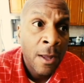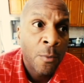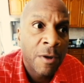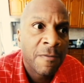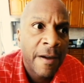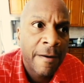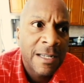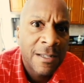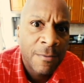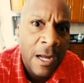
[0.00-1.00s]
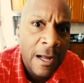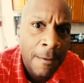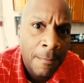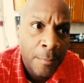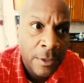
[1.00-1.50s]
with very
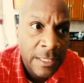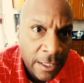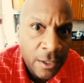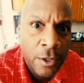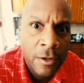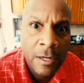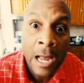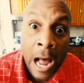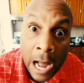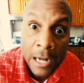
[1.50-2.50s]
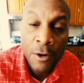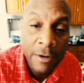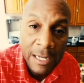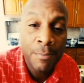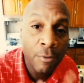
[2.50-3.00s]
um, particular
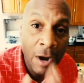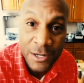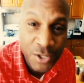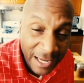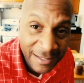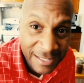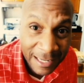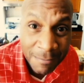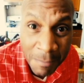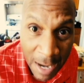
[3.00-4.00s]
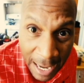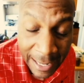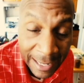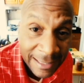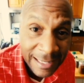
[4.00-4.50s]
concrete projects in
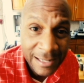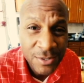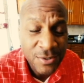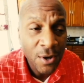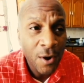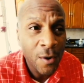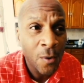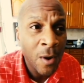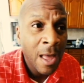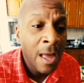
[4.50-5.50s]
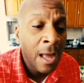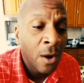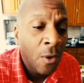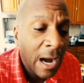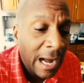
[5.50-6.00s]
mind. And so
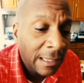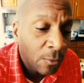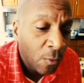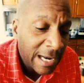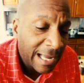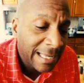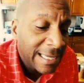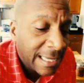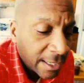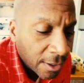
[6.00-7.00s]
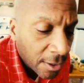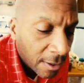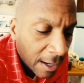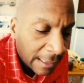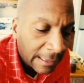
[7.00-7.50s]
uh, when I
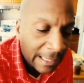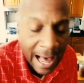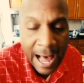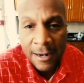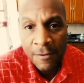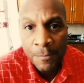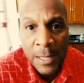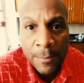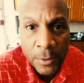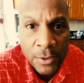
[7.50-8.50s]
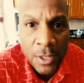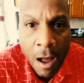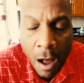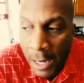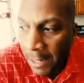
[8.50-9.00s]
hear a lot of people
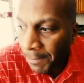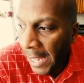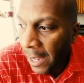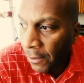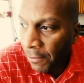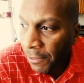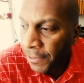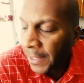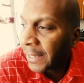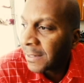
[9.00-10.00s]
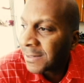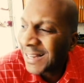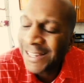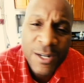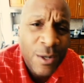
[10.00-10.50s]
talk about things
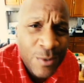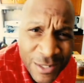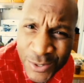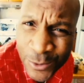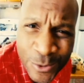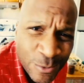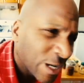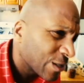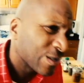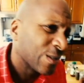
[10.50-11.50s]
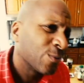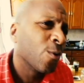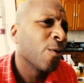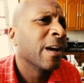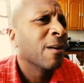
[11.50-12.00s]
like, you know, the social justice
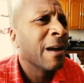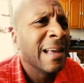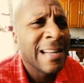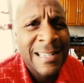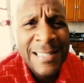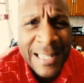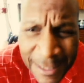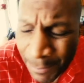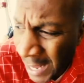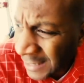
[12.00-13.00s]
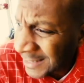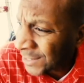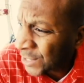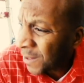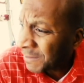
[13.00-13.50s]
warrior and identity
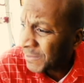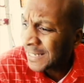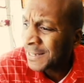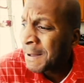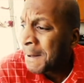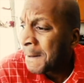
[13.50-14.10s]
politics and all of these,